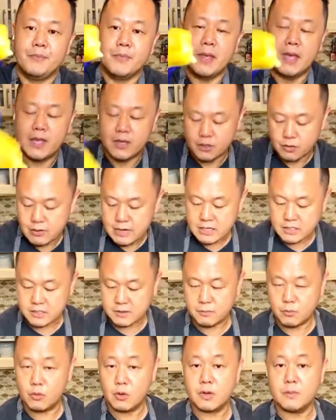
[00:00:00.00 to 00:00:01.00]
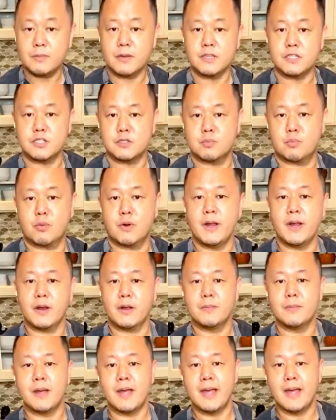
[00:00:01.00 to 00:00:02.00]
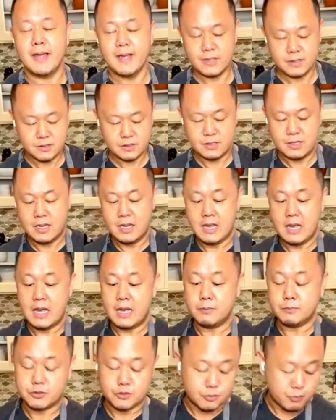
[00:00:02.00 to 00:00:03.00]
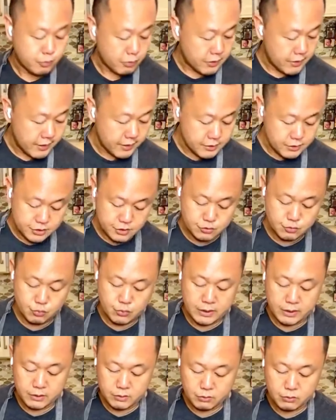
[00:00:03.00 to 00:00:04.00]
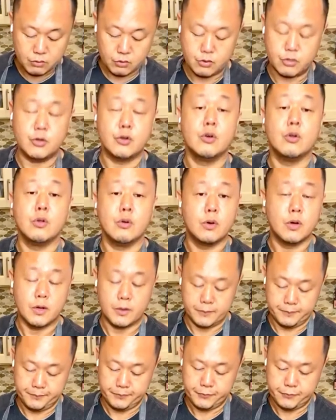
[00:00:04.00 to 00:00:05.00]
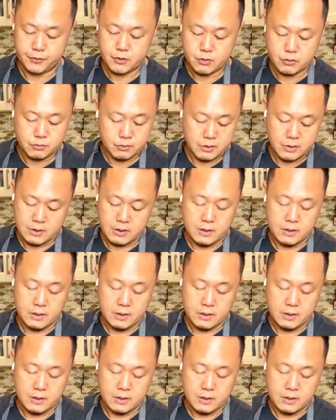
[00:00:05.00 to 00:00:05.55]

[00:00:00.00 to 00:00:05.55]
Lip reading: And you're asking me, what am I spraying on my hands? I'm spraying just regular old canola oil. So